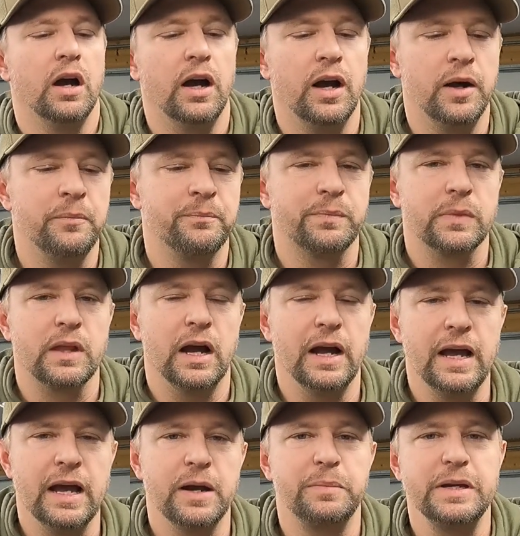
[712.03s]

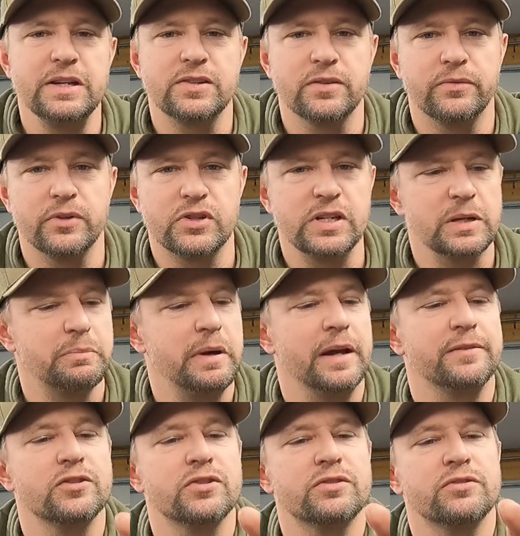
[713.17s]
I add a piece of a stick
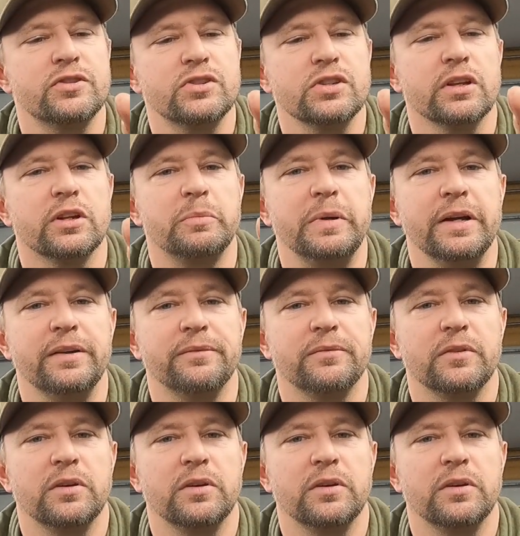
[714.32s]
bait, just a little bit